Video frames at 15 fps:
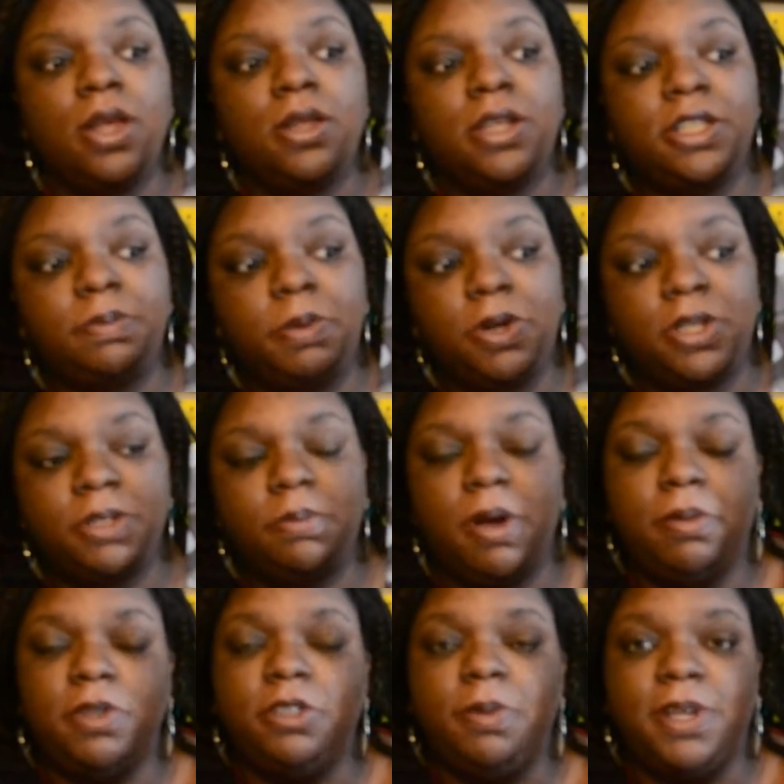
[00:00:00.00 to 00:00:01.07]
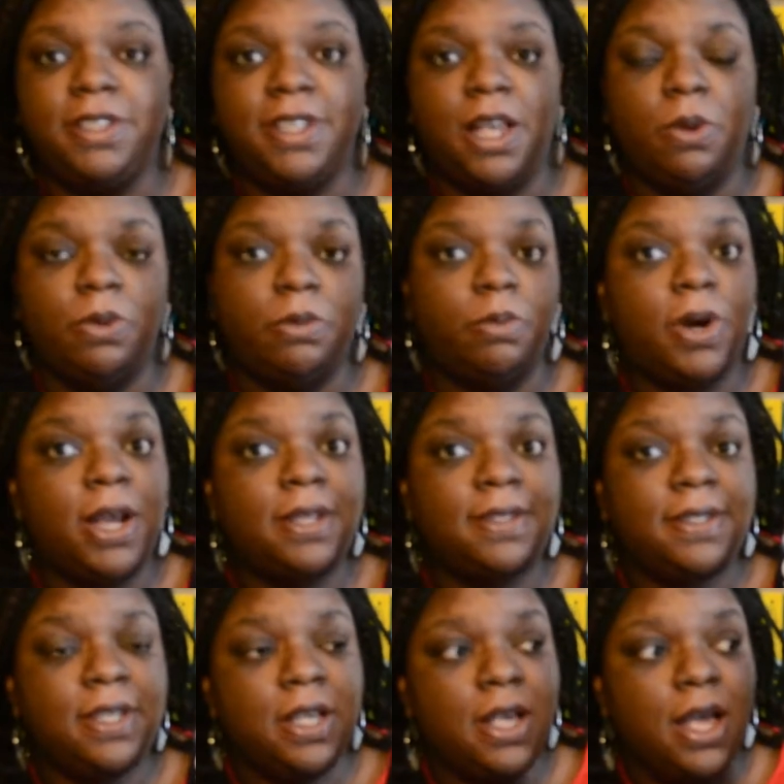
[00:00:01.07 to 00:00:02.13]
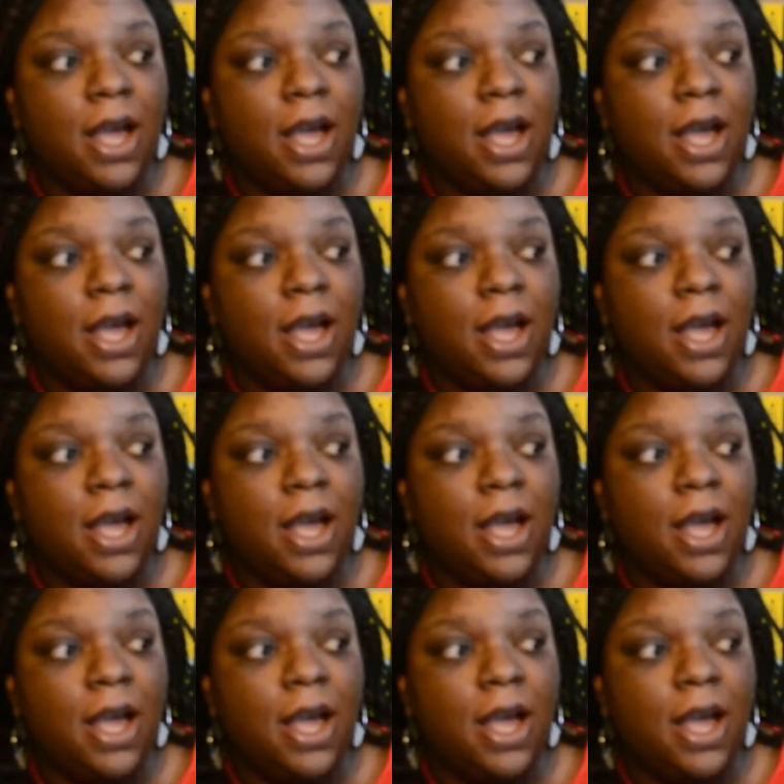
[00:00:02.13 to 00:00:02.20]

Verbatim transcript: This book is published by Samhain Press.